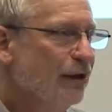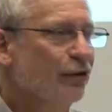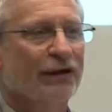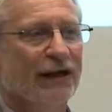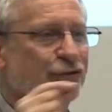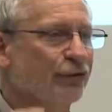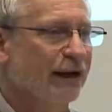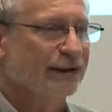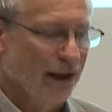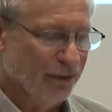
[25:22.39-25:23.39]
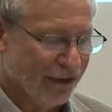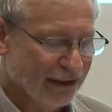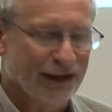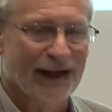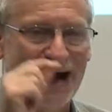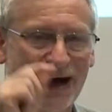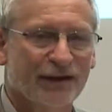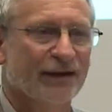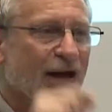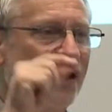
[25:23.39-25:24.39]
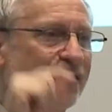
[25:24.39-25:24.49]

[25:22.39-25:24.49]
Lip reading: not a natural outcome of anything other